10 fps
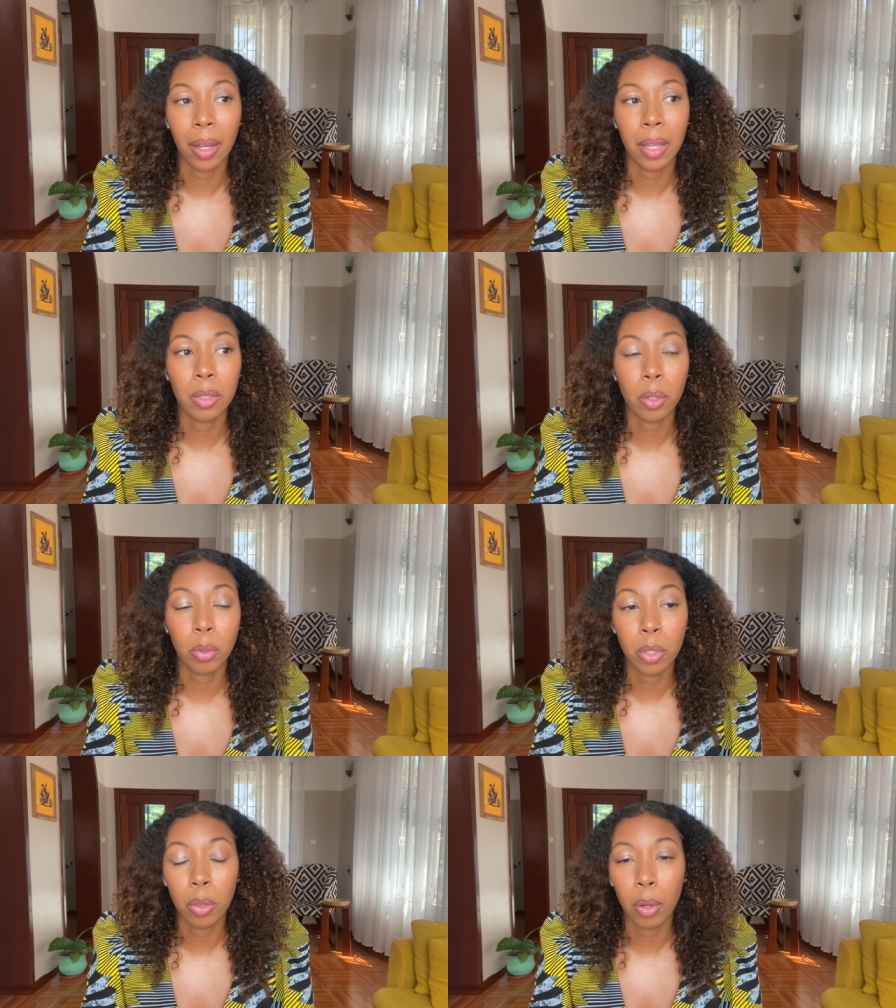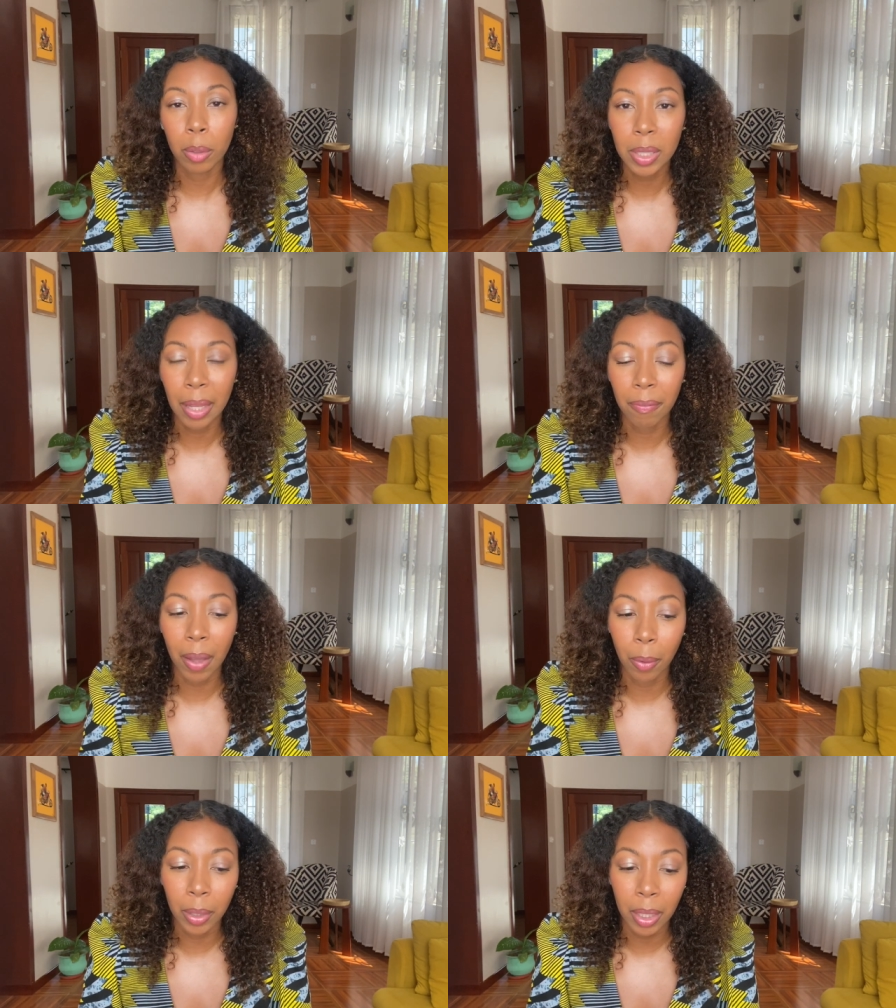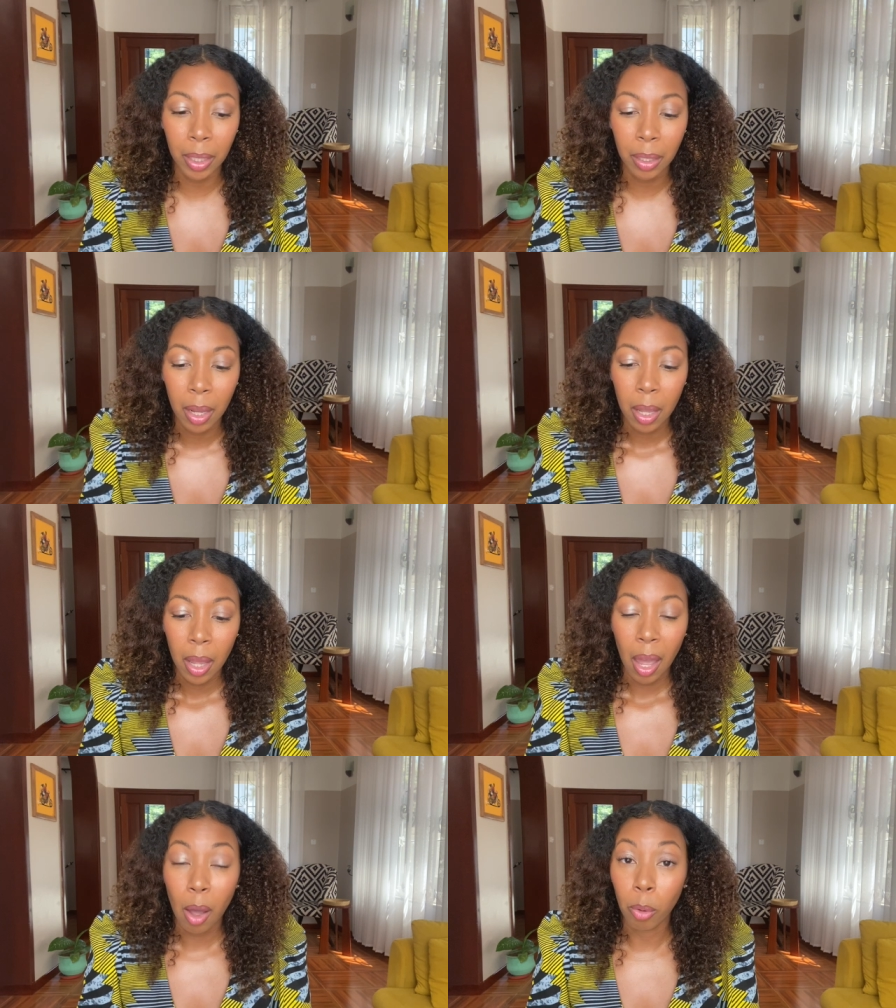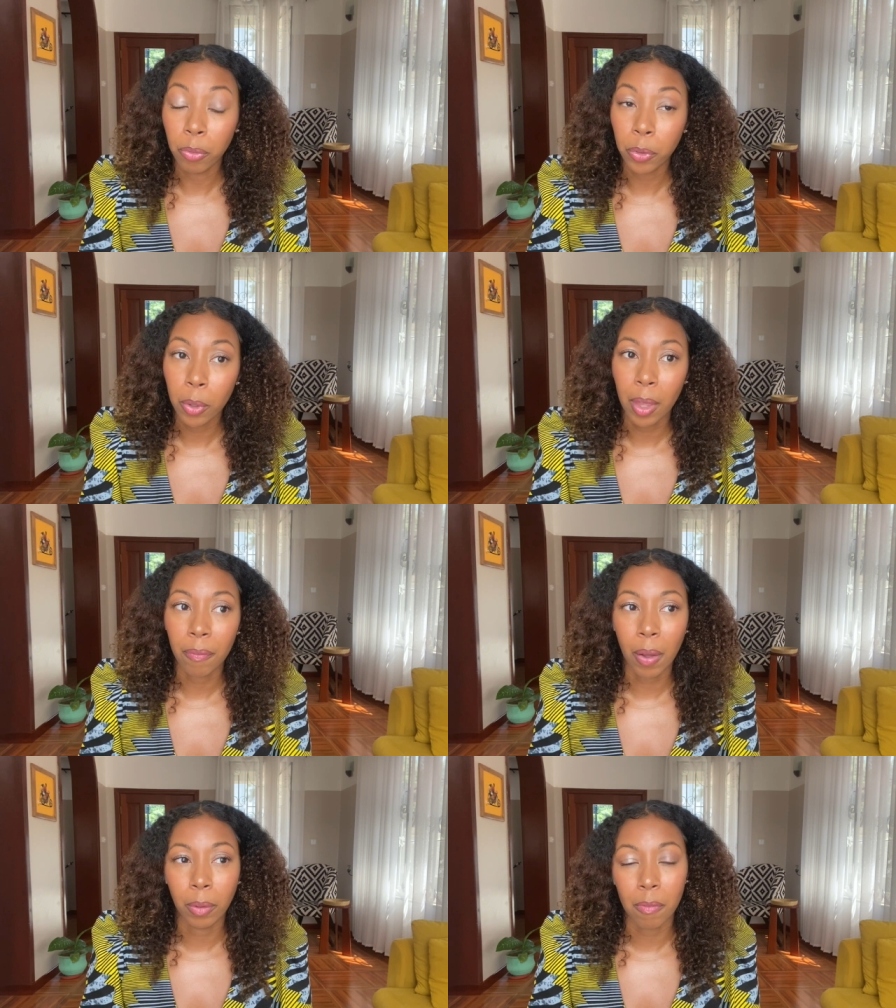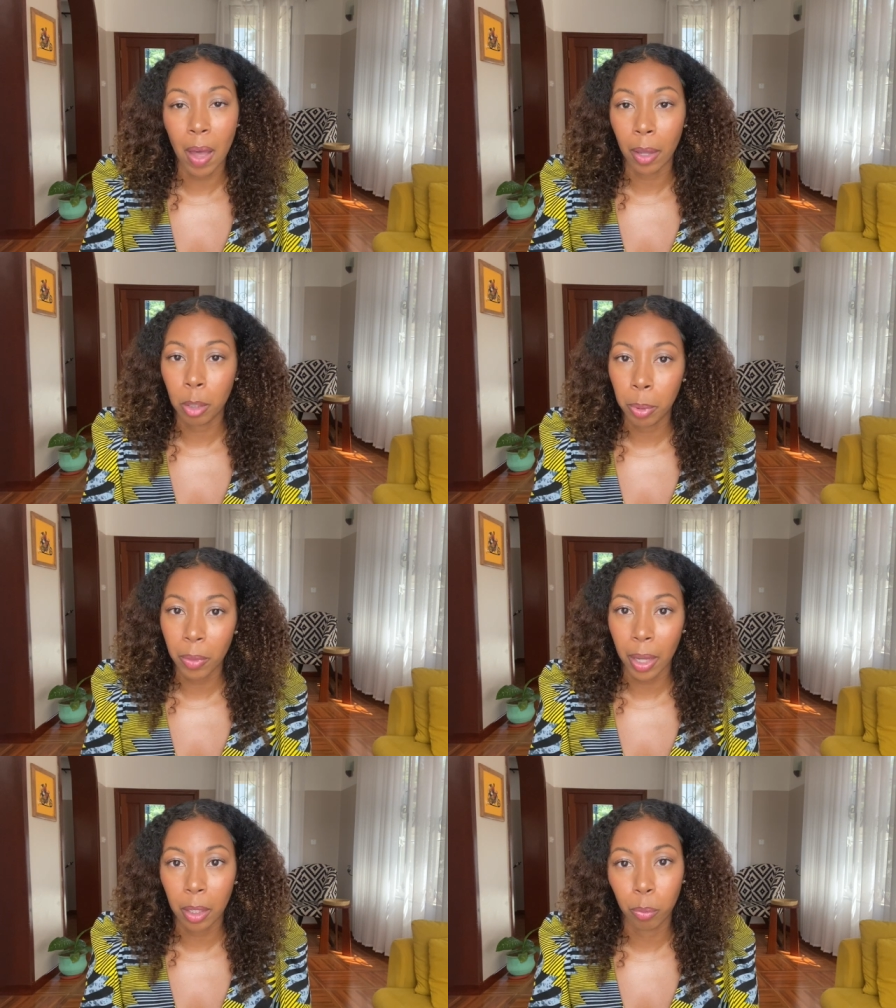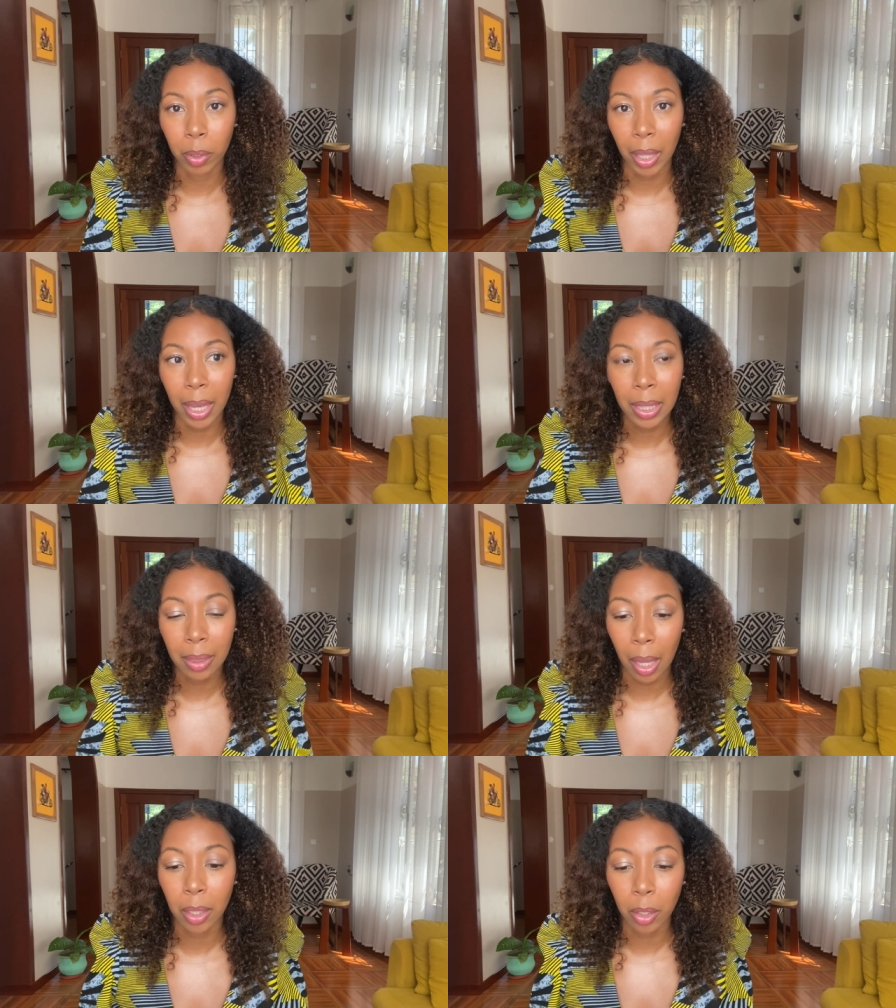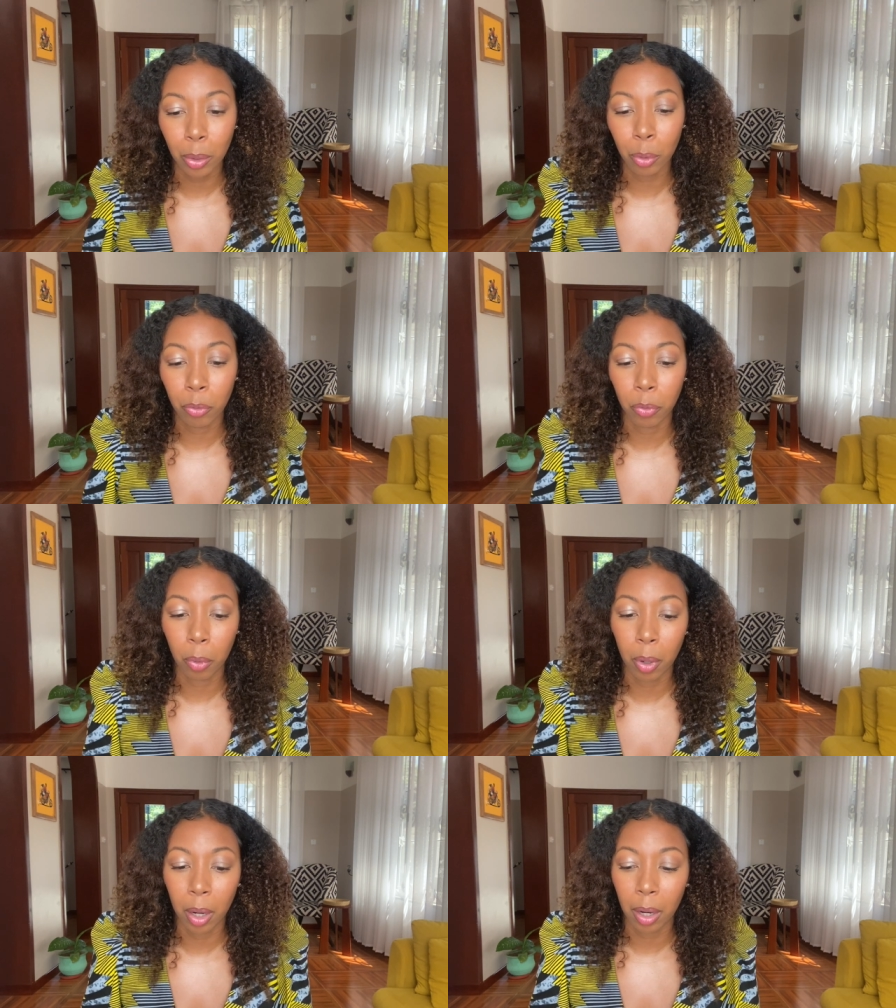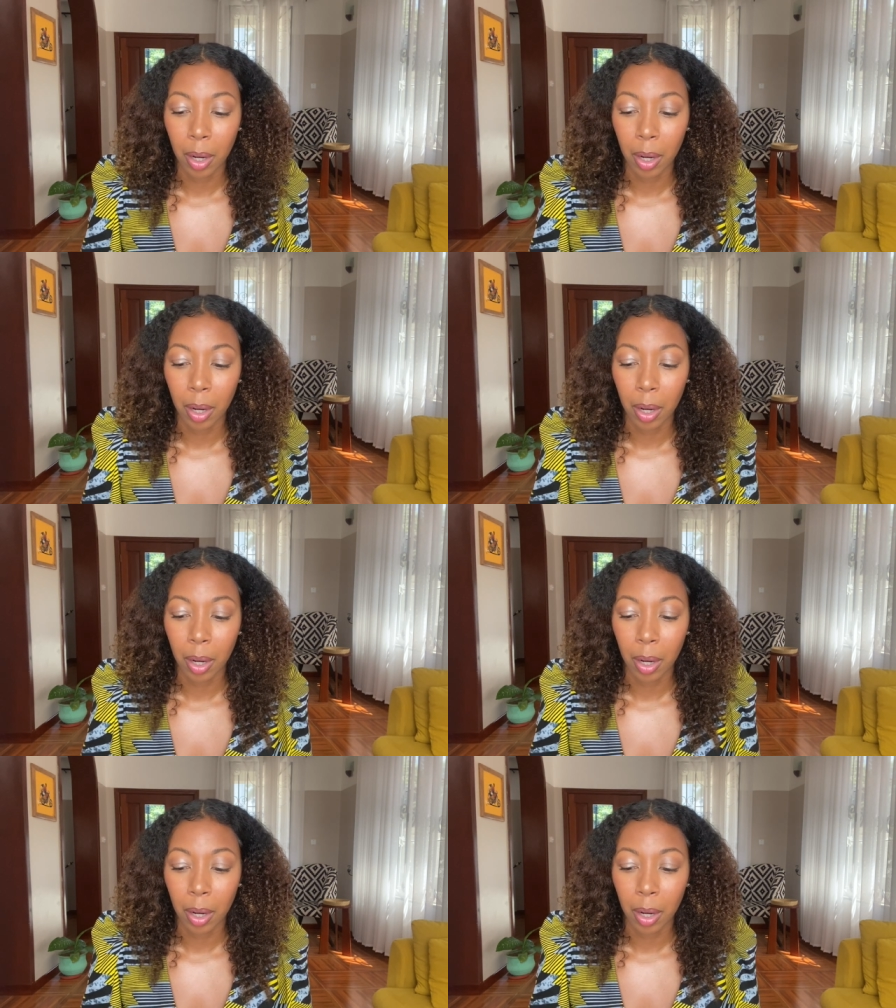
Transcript: And so to those that found it helpful, that found it valuable, that could relate, thank you for